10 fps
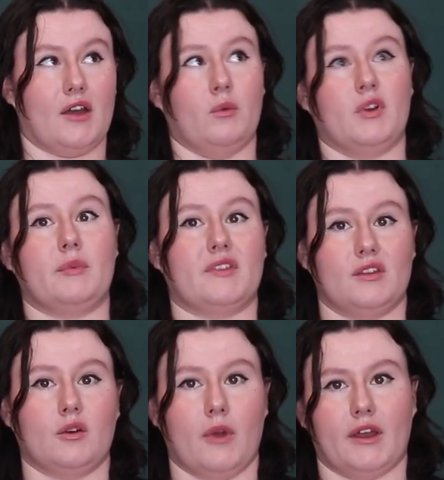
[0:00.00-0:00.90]
don't want to be
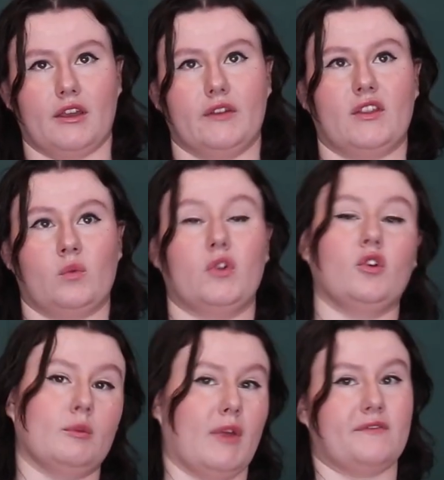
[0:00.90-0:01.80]
still working on this when
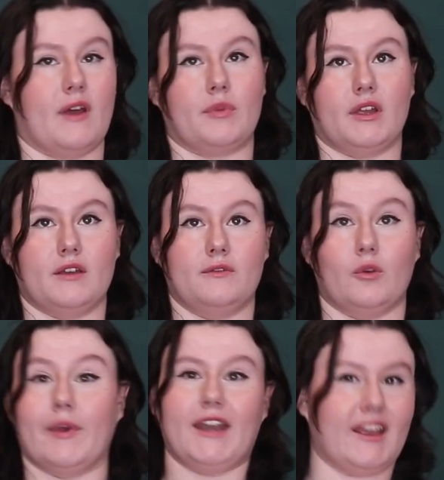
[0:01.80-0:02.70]
all of my fabric
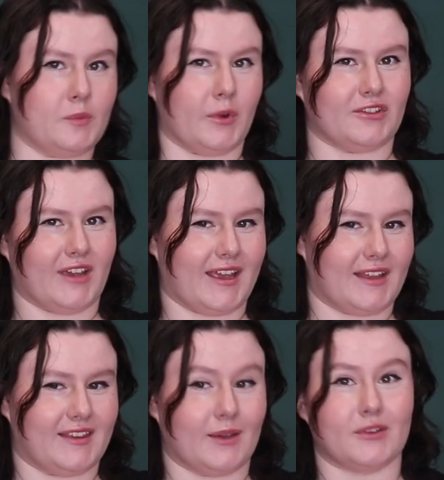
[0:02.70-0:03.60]
for my next project
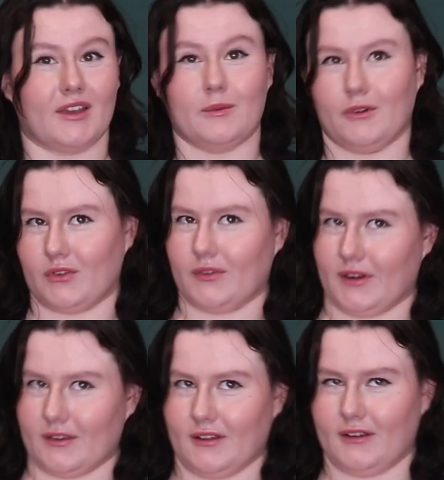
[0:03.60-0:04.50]
gets here, which I'm also
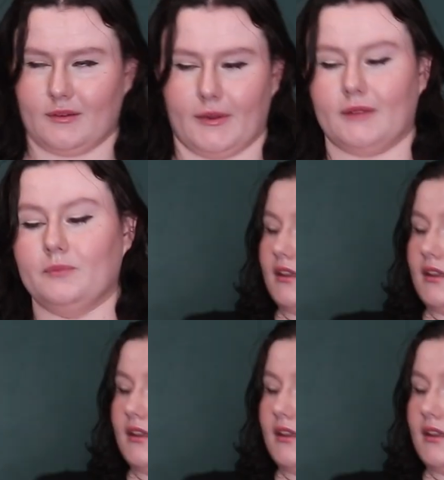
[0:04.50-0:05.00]
very excited about.